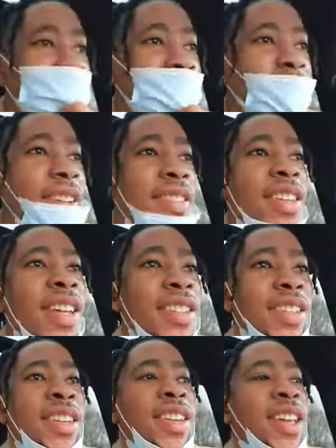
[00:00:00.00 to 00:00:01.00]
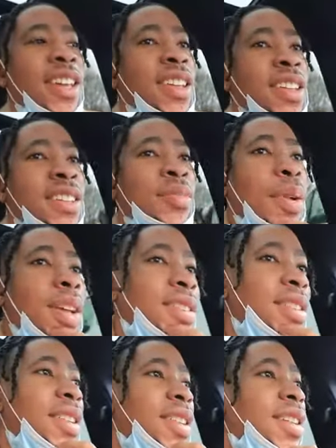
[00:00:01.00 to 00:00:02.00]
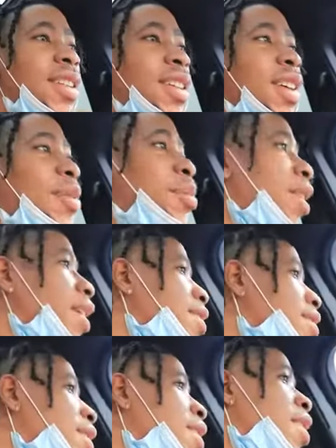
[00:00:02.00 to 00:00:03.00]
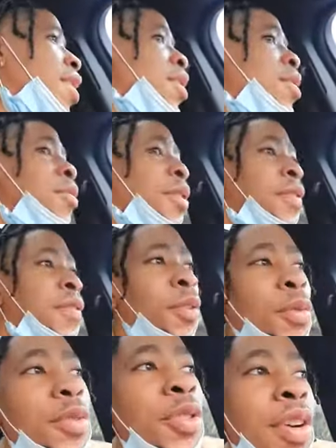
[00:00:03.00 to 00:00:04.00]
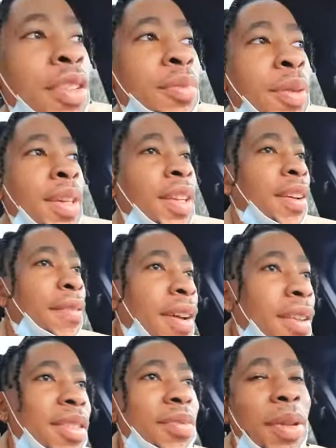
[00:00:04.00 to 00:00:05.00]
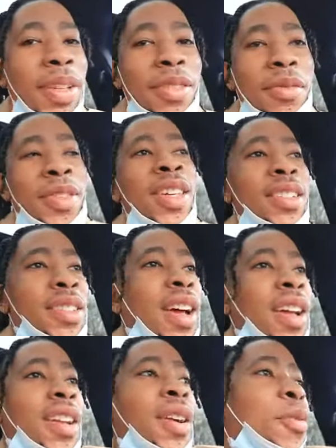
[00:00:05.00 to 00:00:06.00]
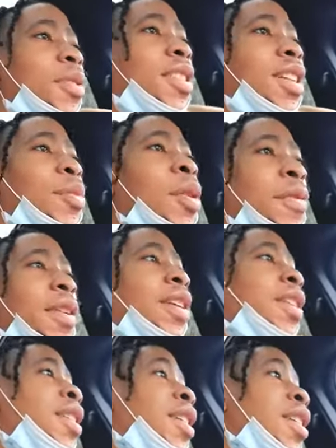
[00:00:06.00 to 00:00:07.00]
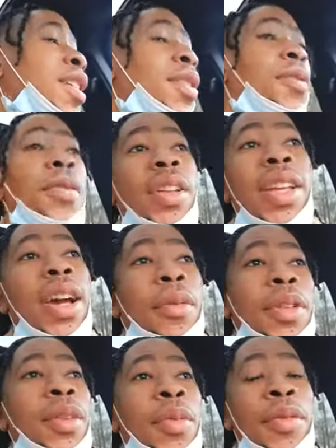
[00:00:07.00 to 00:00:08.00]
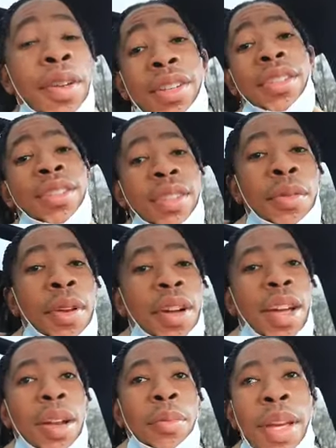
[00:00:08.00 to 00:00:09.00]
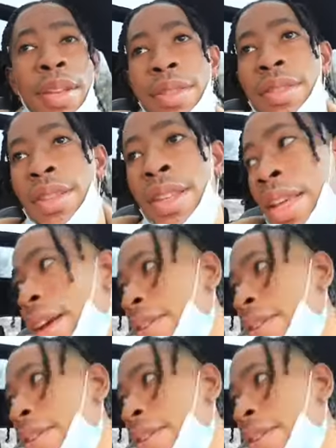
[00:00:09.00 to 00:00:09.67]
it to the destination, and it's basically a place where food trucks be. And I found this place on TikTok, and I want to come over here. Really, I want to come over here just see what all kind of places. And they